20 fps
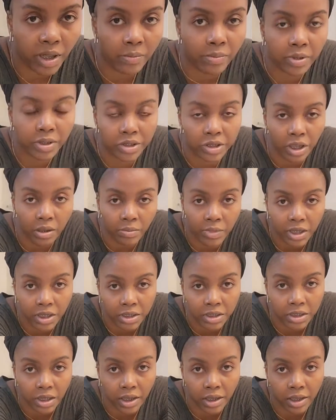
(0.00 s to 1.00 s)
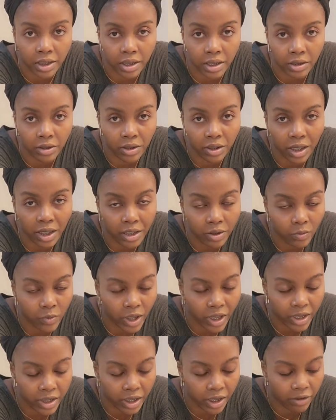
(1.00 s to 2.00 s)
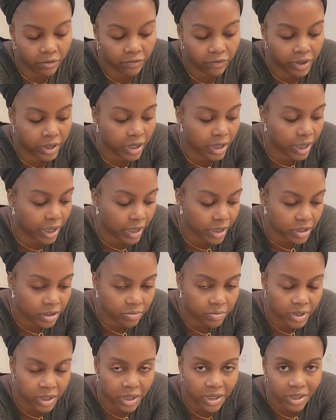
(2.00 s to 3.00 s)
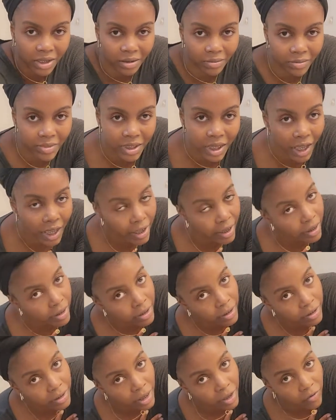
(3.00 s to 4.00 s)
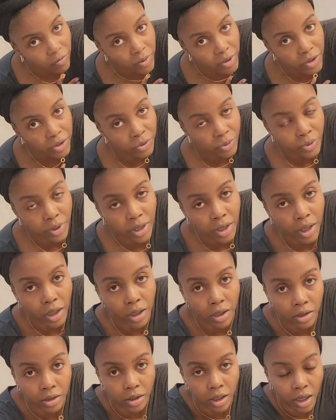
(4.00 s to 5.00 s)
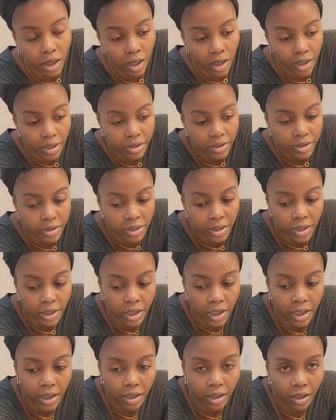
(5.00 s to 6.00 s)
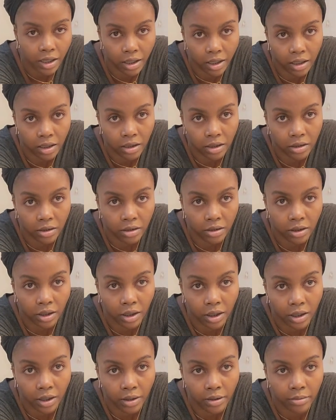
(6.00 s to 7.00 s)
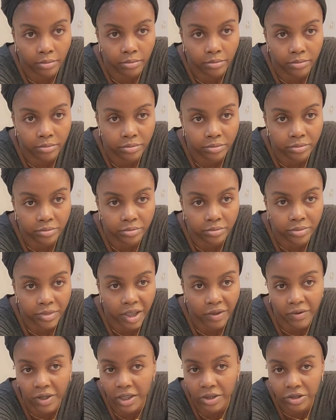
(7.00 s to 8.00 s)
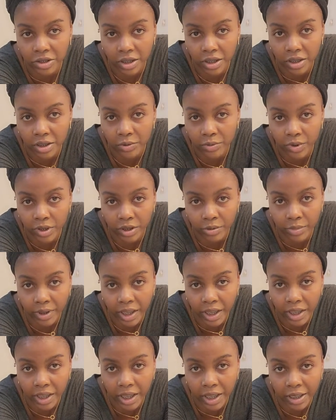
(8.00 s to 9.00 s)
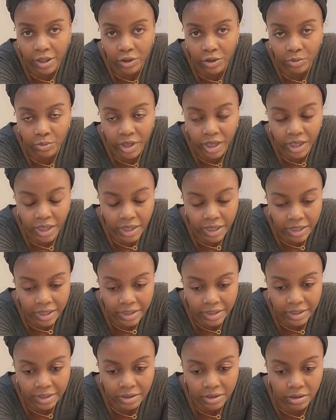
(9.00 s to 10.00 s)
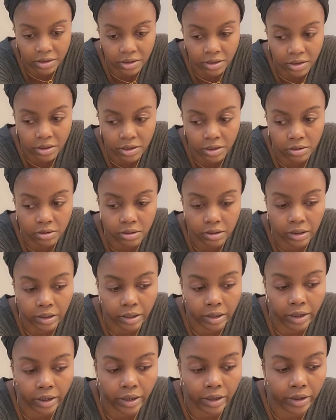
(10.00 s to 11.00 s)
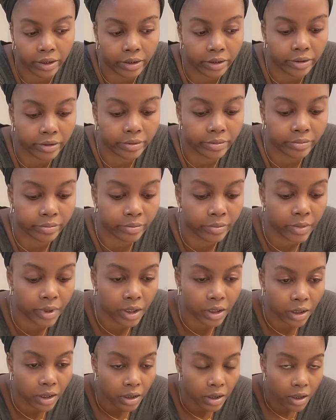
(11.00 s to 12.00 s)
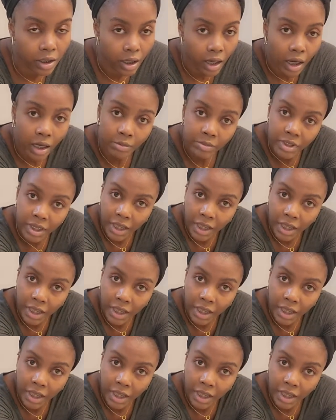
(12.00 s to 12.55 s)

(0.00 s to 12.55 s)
my pajamas and kind of wind down for the night just because I'm tired. I've been doing a lot and um, I got y'all at a really bad angle because, yeah, I'm